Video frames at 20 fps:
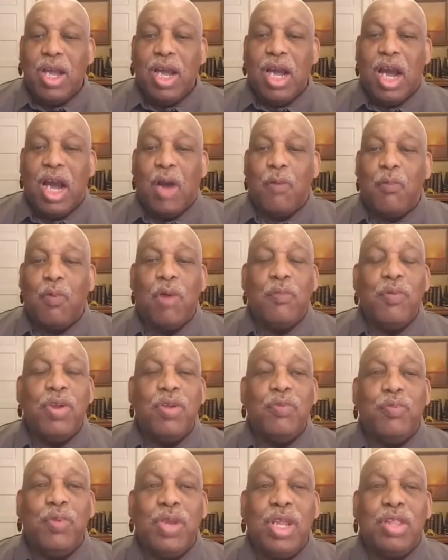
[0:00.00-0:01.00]
Uh, what
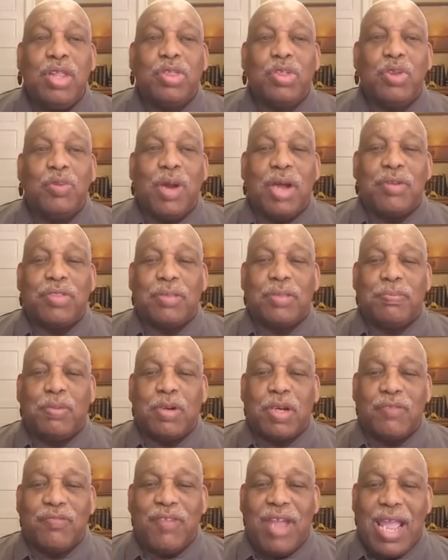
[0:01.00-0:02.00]
we read throughout the
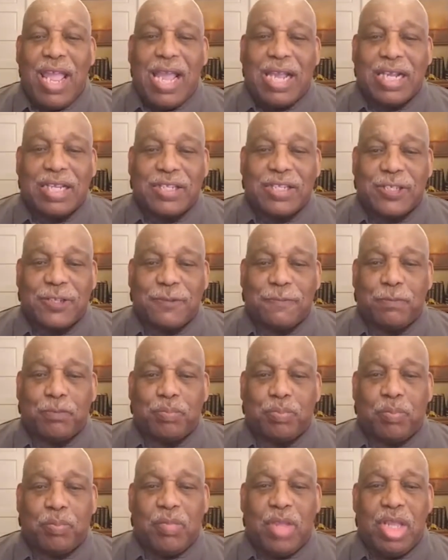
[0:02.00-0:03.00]
book of Acts
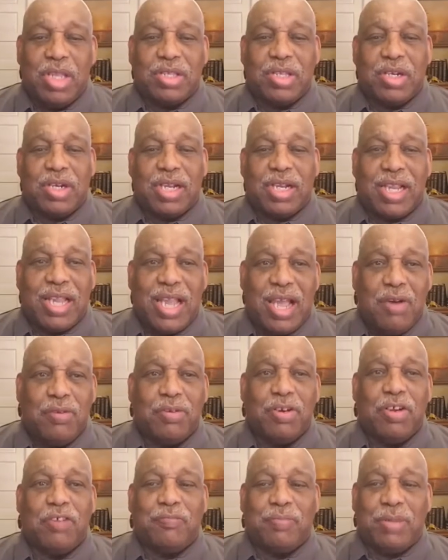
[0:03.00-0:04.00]
is an
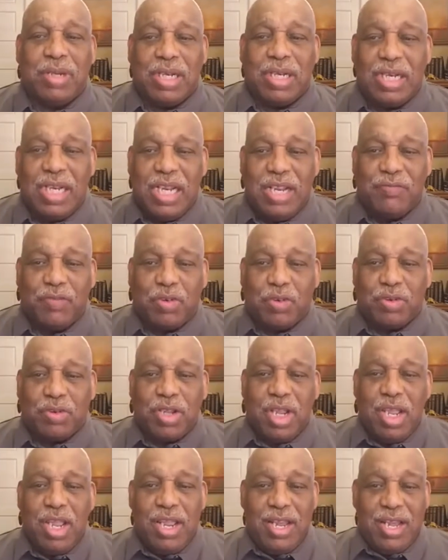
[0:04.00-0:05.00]
account of believers
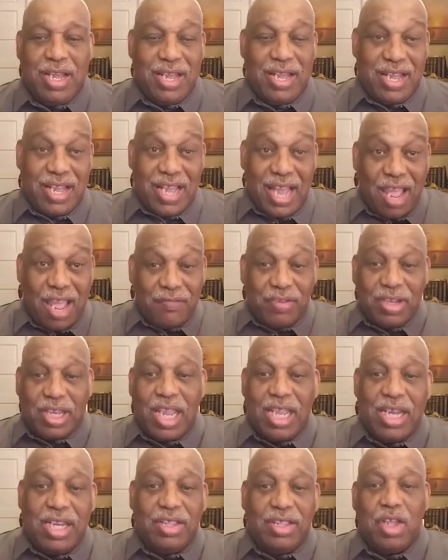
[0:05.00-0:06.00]

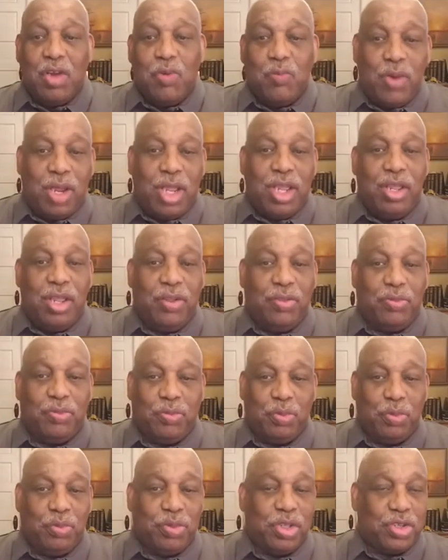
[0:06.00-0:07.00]
navigating their way
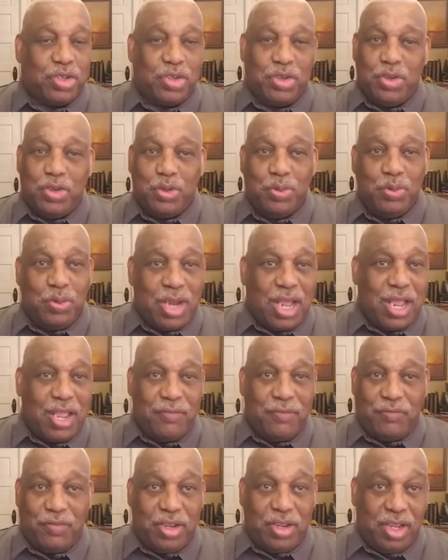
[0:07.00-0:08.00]
through this new
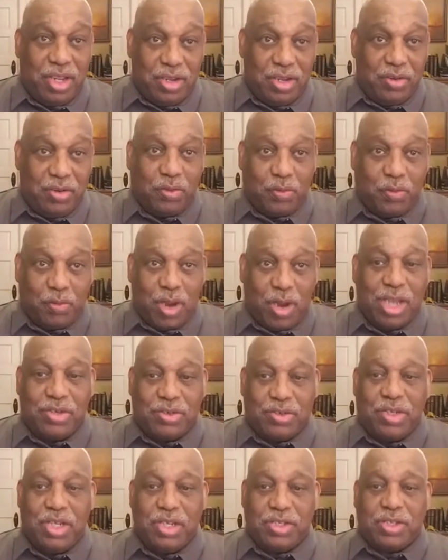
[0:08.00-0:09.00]
life in
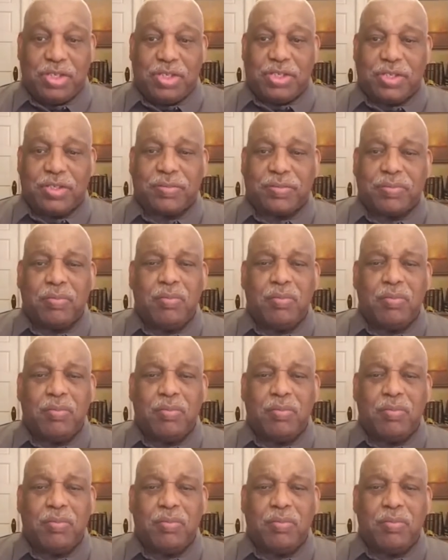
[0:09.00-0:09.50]
Christ Jesus.